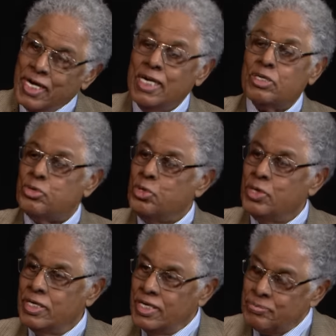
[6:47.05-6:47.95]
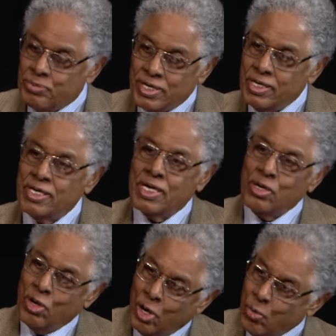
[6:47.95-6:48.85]
It is true in Britain
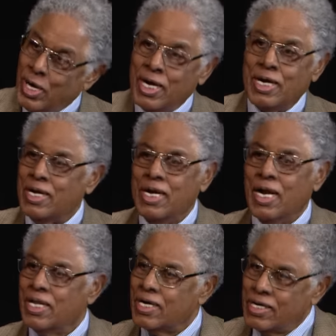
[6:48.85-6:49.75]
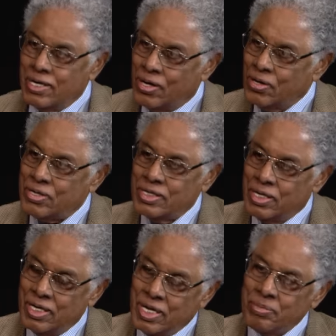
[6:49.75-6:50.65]
and Norway and any other all,
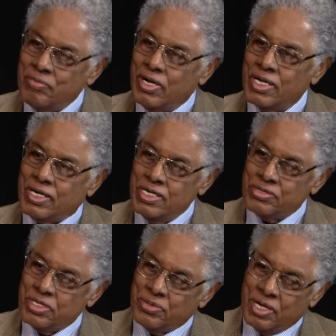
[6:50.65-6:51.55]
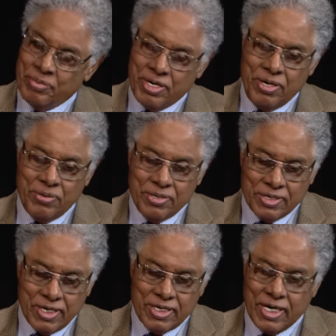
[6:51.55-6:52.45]
a number of other countries where there have been
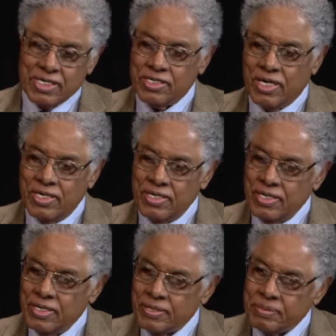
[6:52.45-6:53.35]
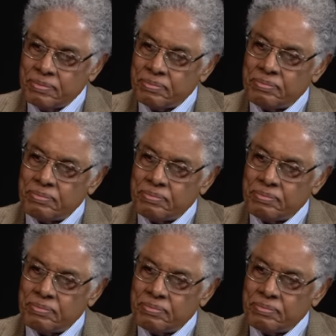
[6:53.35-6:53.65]
huge uh, tests done. All right.